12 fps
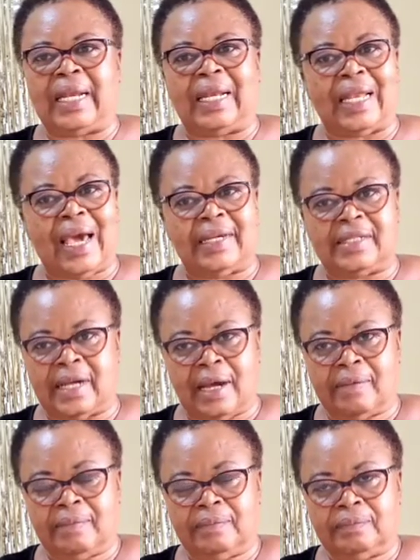lighter,
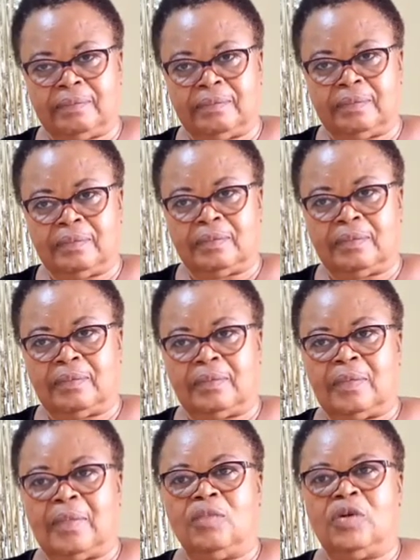
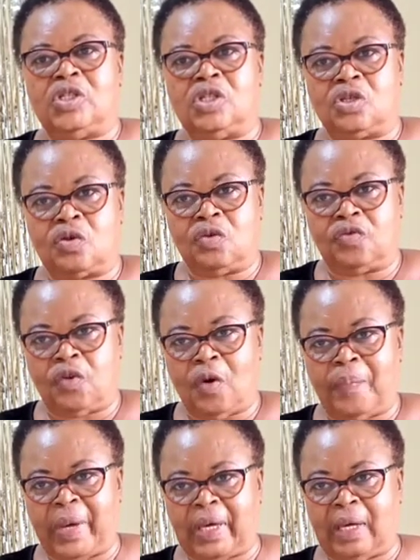which is good for your
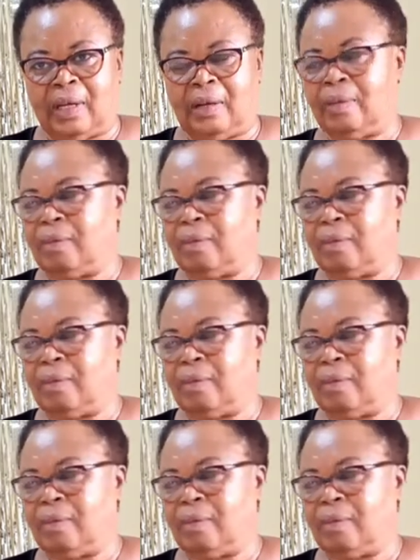baking.